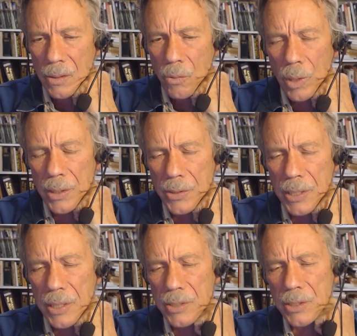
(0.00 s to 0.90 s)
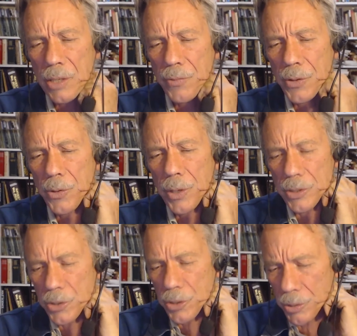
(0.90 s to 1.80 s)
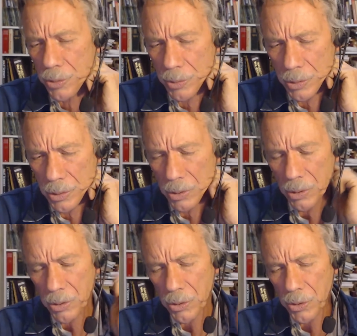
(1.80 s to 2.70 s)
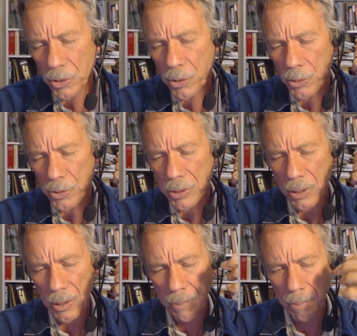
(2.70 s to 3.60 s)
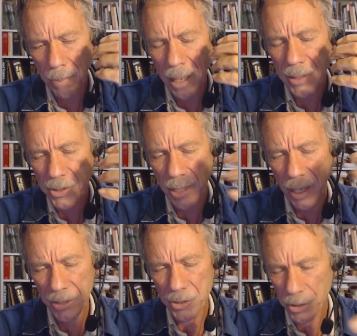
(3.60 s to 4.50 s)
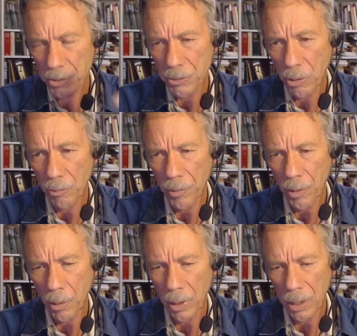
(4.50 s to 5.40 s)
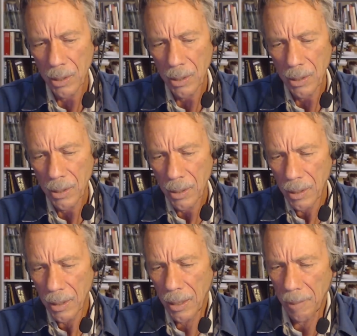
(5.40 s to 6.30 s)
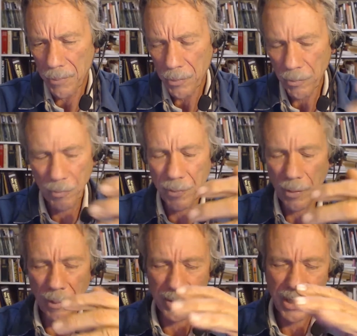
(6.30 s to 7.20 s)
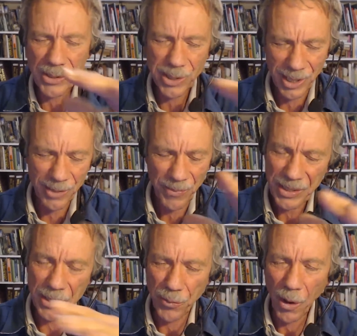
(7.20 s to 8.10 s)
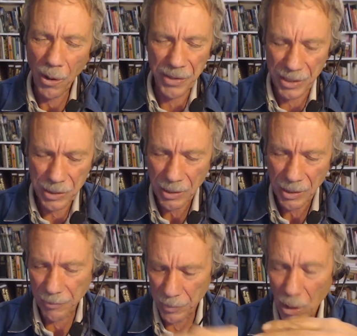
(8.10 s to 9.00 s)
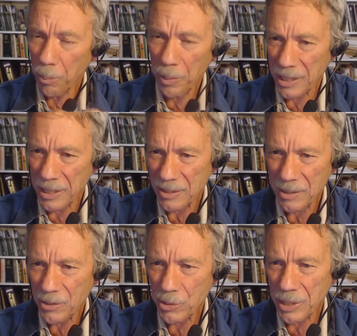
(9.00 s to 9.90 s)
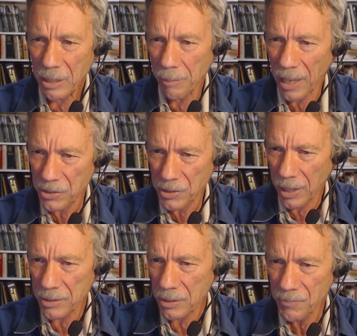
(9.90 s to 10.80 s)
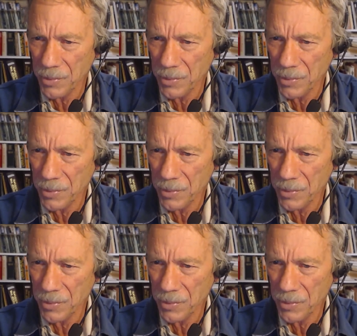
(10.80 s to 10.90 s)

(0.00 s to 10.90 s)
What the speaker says: Well, the thing is, if you're going to use miticides to control Varroa, the default is if nobody used any miticides,